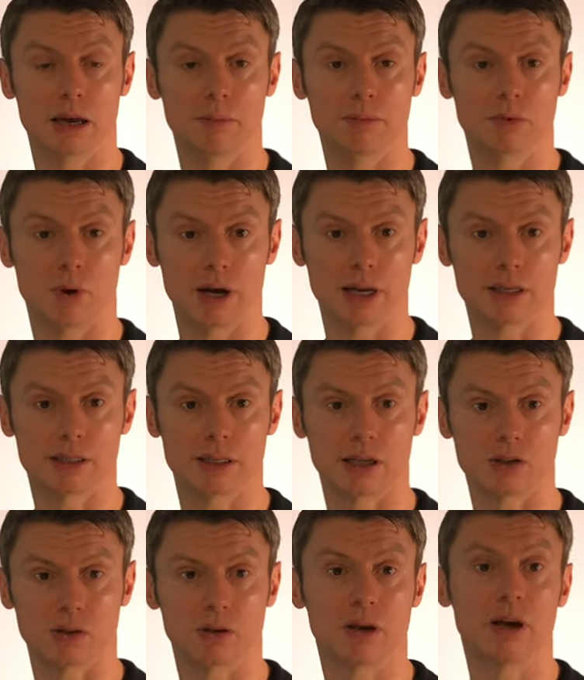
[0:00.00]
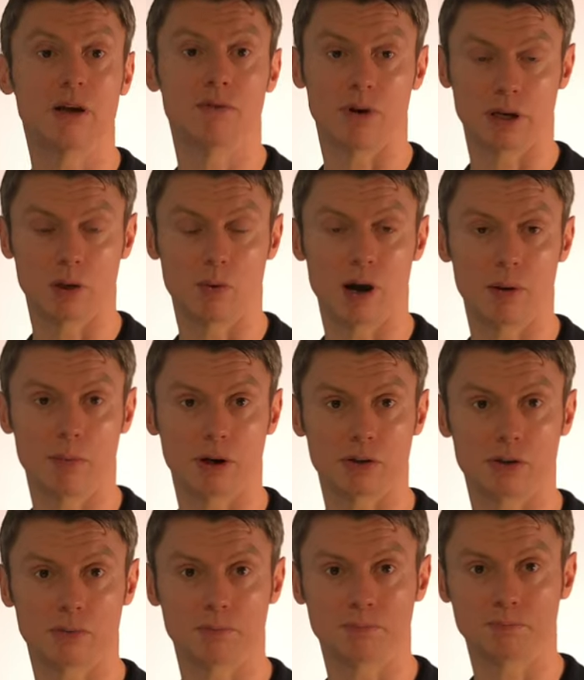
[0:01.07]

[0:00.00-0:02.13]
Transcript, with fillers: trading session. Thank you very much.